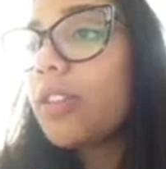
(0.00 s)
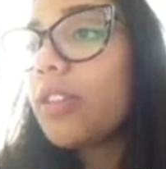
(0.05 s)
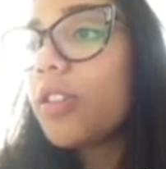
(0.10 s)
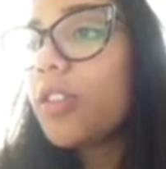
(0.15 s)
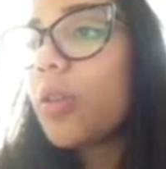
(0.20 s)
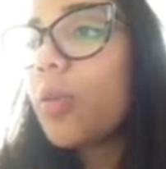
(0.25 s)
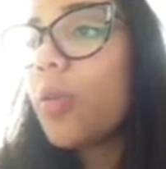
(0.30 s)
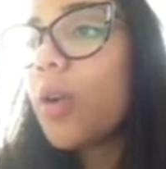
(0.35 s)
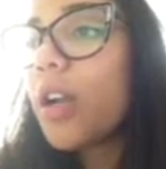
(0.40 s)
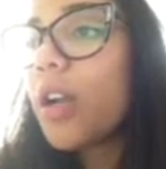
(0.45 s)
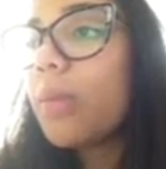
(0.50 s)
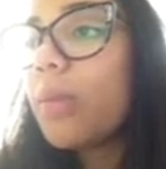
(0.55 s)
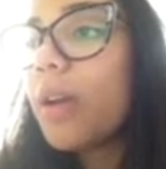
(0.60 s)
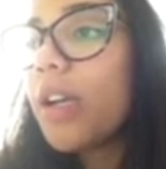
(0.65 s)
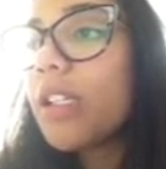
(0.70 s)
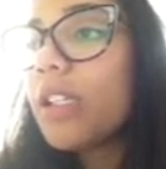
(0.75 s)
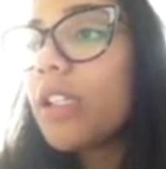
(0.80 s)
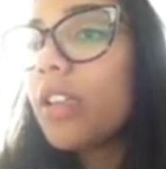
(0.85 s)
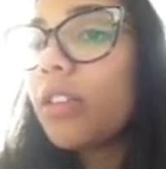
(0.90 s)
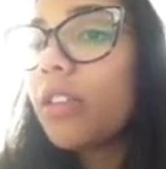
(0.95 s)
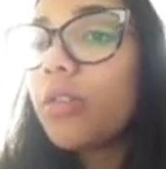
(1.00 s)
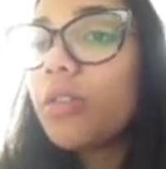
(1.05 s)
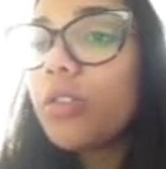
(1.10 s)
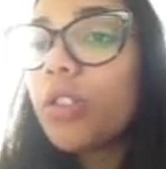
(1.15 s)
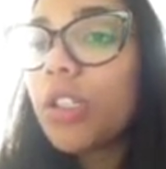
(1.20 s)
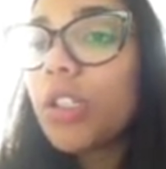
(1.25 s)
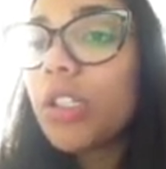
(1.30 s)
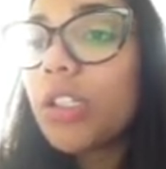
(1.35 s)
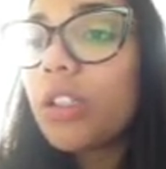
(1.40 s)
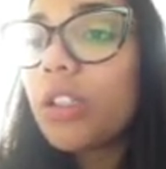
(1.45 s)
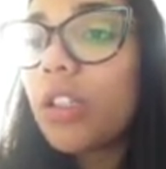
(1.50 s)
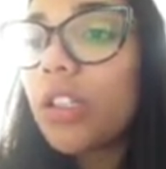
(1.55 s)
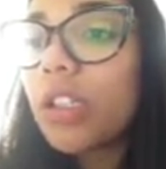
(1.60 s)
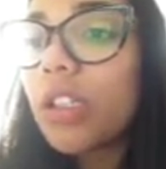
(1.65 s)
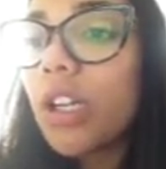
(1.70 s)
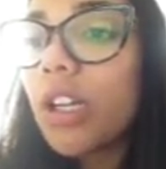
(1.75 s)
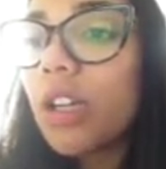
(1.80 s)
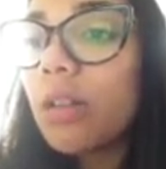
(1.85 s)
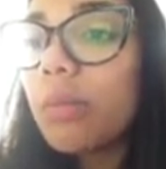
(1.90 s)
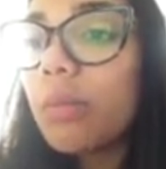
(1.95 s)
So one of my solutions
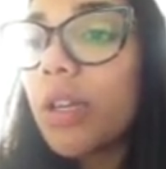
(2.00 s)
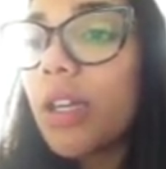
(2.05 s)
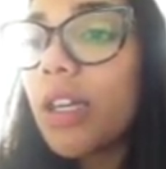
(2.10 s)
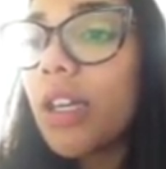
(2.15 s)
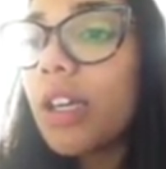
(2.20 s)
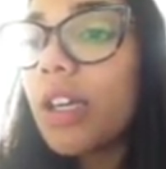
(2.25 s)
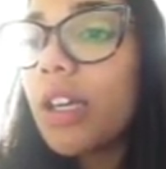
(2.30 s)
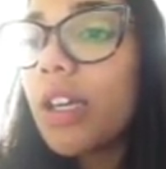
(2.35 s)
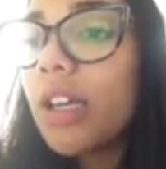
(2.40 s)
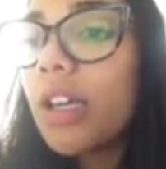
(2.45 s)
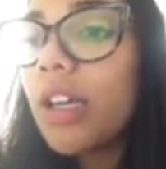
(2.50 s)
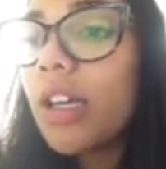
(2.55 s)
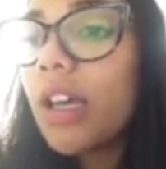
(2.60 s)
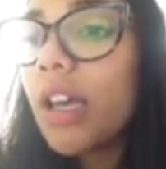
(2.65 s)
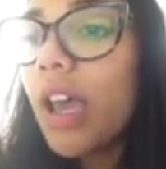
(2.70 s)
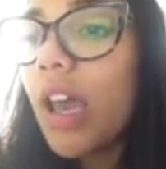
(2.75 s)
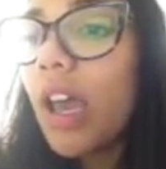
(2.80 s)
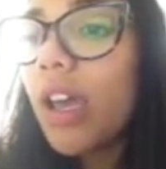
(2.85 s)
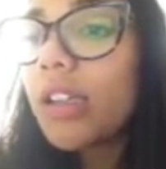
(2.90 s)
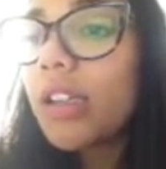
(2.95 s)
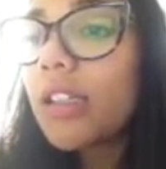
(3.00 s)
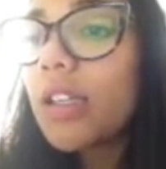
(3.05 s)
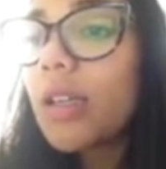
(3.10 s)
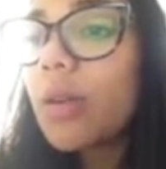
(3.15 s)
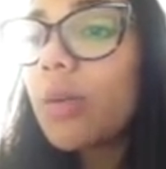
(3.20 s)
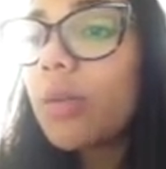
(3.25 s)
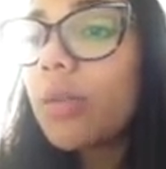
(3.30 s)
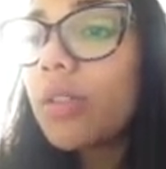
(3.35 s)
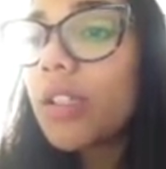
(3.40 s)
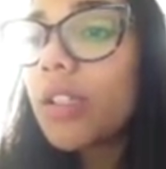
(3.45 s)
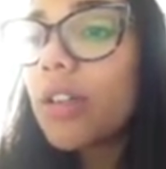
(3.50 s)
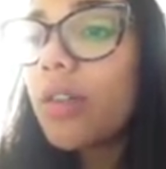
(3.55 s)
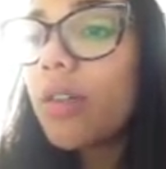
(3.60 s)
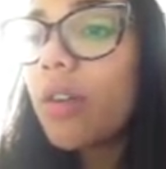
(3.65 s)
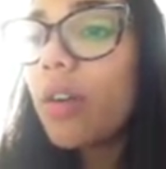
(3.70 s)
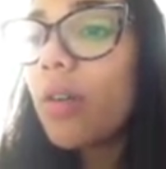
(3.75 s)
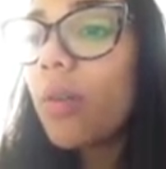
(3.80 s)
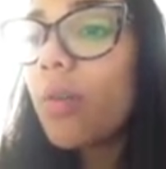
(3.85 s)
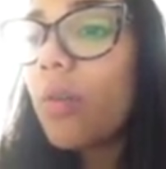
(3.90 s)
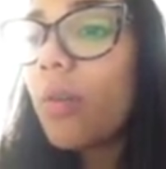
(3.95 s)
is going to be x equals
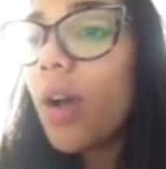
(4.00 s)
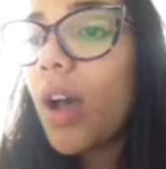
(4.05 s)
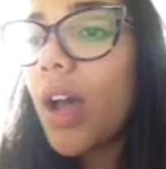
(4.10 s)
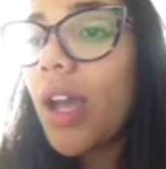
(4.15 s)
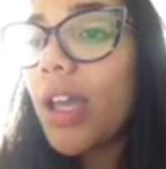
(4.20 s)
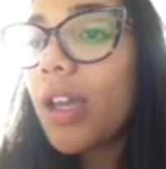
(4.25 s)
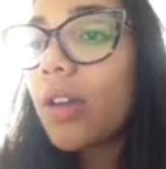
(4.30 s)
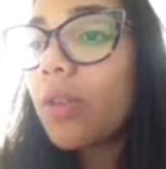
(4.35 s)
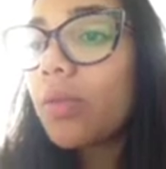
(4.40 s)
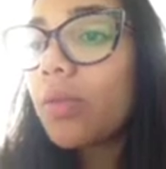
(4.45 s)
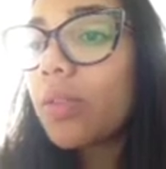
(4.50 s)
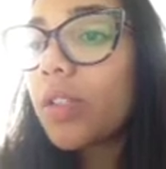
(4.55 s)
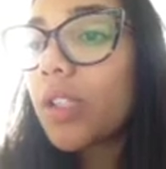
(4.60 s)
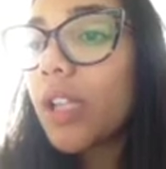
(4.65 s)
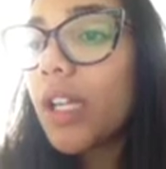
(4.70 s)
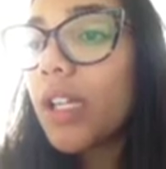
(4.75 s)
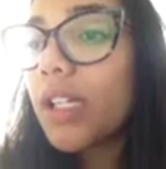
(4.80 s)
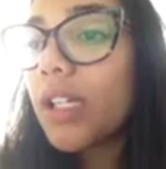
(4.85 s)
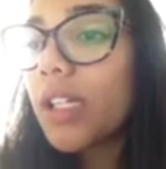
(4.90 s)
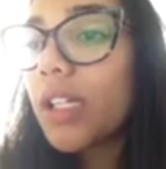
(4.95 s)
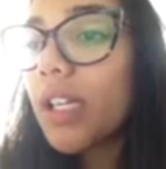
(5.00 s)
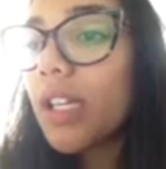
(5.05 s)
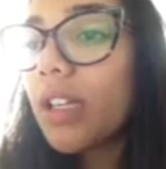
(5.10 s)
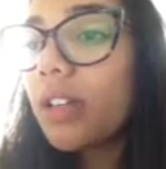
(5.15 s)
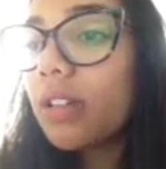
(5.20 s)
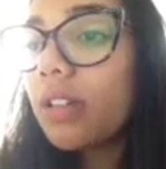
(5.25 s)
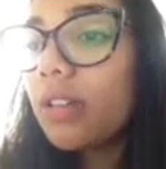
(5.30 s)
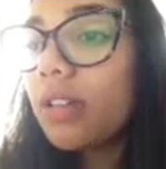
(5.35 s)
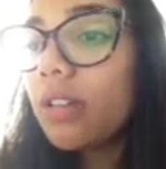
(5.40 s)
0, y equals 18.